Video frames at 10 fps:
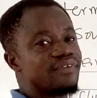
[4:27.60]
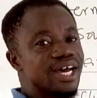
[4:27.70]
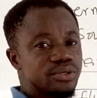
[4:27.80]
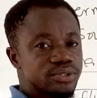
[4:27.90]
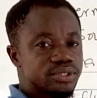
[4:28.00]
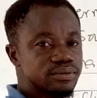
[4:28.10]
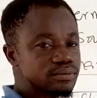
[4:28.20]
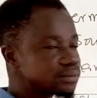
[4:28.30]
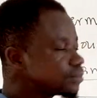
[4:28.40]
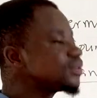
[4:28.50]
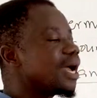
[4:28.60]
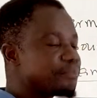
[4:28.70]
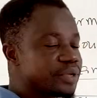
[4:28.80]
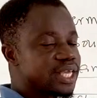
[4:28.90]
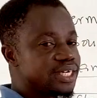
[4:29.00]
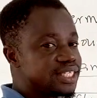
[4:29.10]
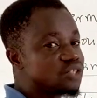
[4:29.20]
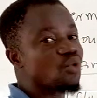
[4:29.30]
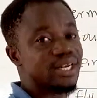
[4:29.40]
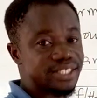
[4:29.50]
values, I'm picking these
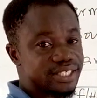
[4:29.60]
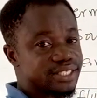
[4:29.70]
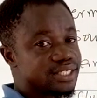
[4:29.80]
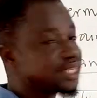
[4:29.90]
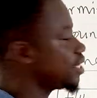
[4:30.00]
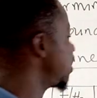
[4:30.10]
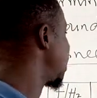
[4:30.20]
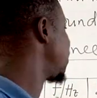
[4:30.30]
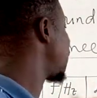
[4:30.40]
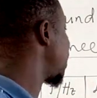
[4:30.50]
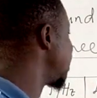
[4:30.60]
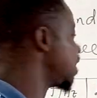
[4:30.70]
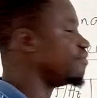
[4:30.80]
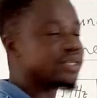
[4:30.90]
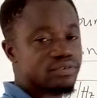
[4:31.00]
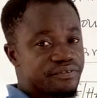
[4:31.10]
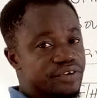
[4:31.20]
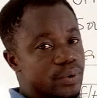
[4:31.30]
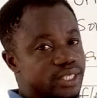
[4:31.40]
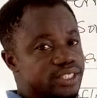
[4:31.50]
quantities, and I'm finding the inverse of the
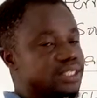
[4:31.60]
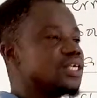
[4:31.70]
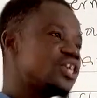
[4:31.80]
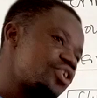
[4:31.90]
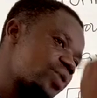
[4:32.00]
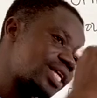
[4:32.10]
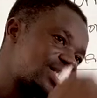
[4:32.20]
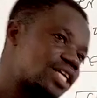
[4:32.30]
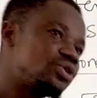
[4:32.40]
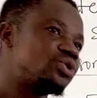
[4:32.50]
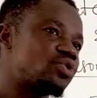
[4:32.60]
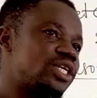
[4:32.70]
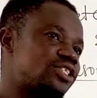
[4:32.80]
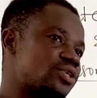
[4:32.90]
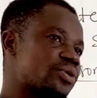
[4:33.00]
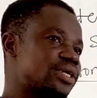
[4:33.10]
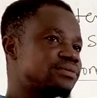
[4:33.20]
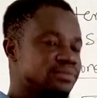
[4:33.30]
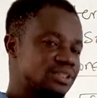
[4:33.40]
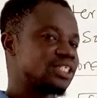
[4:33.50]
frequency. When I take you through the theory,
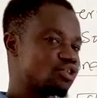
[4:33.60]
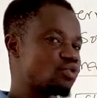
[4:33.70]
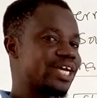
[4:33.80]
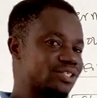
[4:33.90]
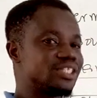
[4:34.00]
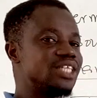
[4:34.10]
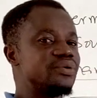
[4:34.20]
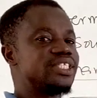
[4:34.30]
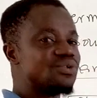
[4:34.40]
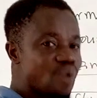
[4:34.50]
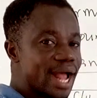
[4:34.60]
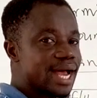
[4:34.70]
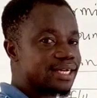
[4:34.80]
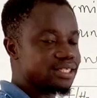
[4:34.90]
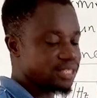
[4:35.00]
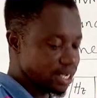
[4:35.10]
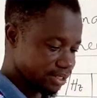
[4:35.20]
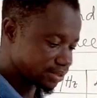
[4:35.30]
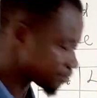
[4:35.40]
you get to see the reason why I did that.